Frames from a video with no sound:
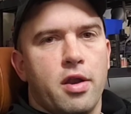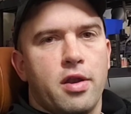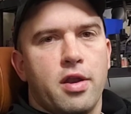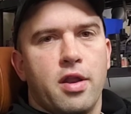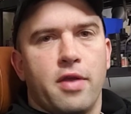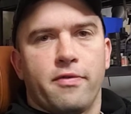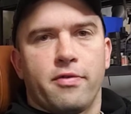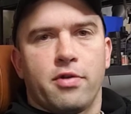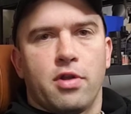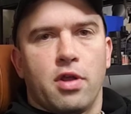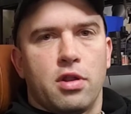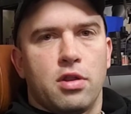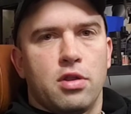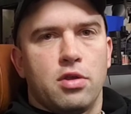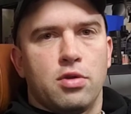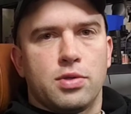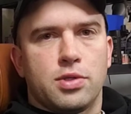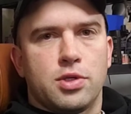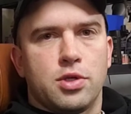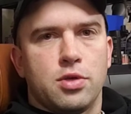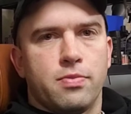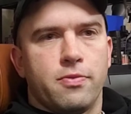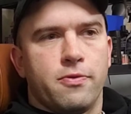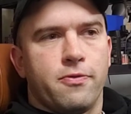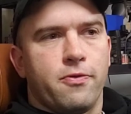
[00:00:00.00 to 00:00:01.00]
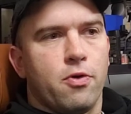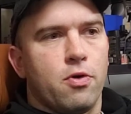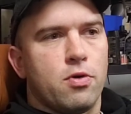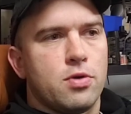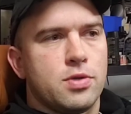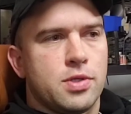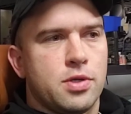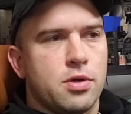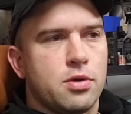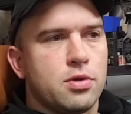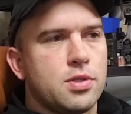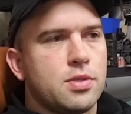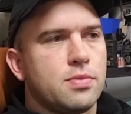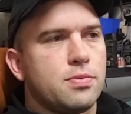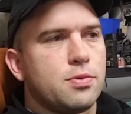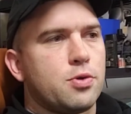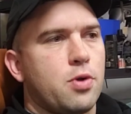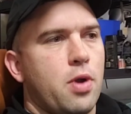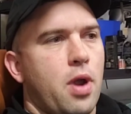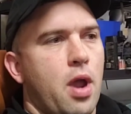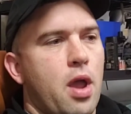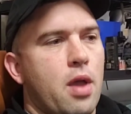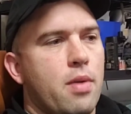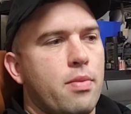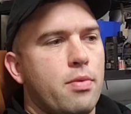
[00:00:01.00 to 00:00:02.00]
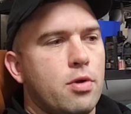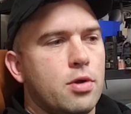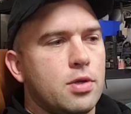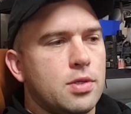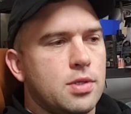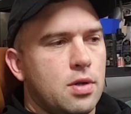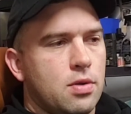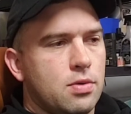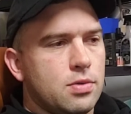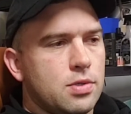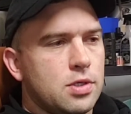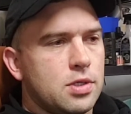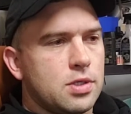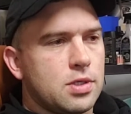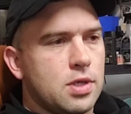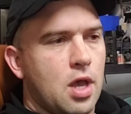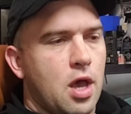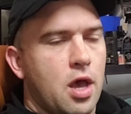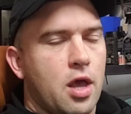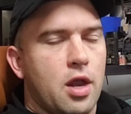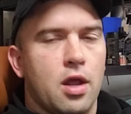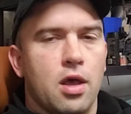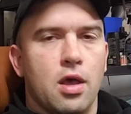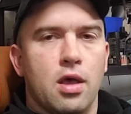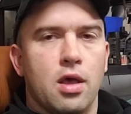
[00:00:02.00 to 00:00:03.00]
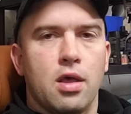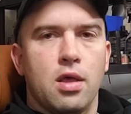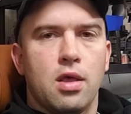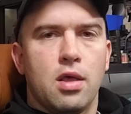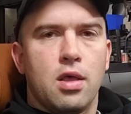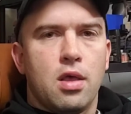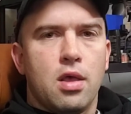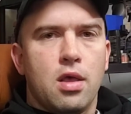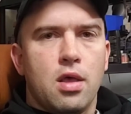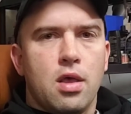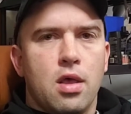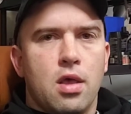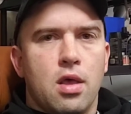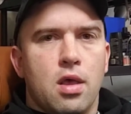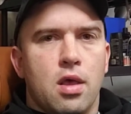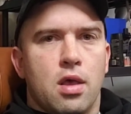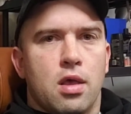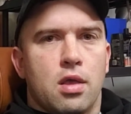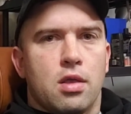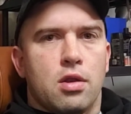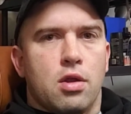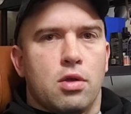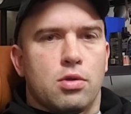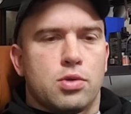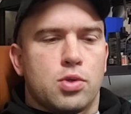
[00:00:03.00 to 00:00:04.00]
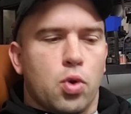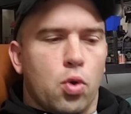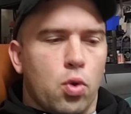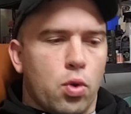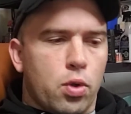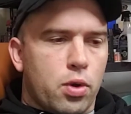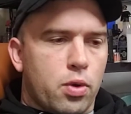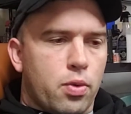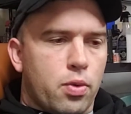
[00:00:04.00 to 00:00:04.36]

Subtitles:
I'd never done YouTube before, 0 subscribers, and I was just kind of, tooling